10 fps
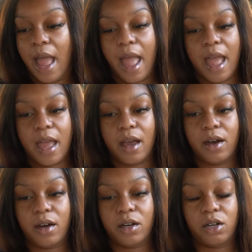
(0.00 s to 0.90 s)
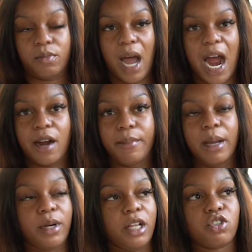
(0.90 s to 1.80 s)
and um I
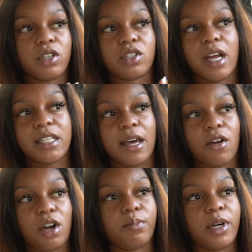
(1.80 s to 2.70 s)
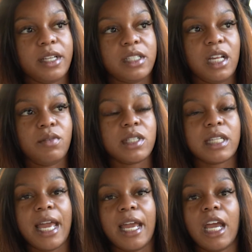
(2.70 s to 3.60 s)
remember the drill sergeant got on the bus. He was
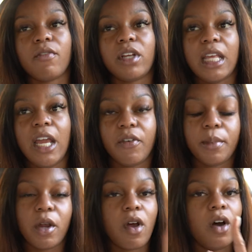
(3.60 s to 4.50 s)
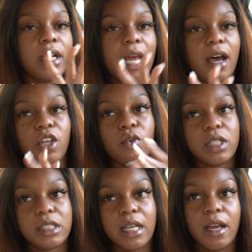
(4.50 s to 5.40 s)
like, everything from here on now, you
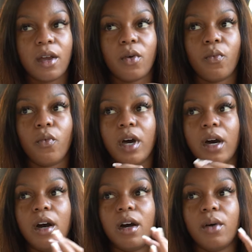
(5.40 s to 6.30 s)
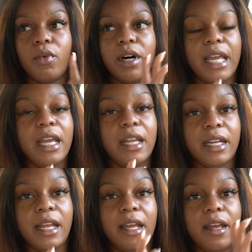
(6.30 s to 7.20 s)
will say will um will end
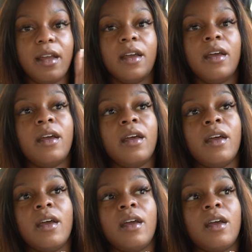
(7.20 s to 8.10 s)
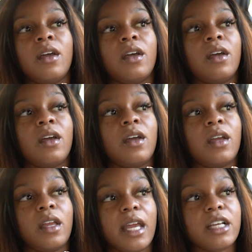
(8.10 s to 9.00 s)

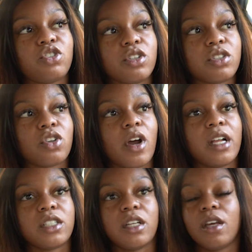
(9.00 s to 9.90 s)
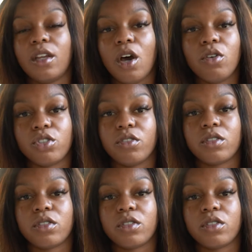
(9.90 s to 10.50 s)
in yes drill sergeant, no drill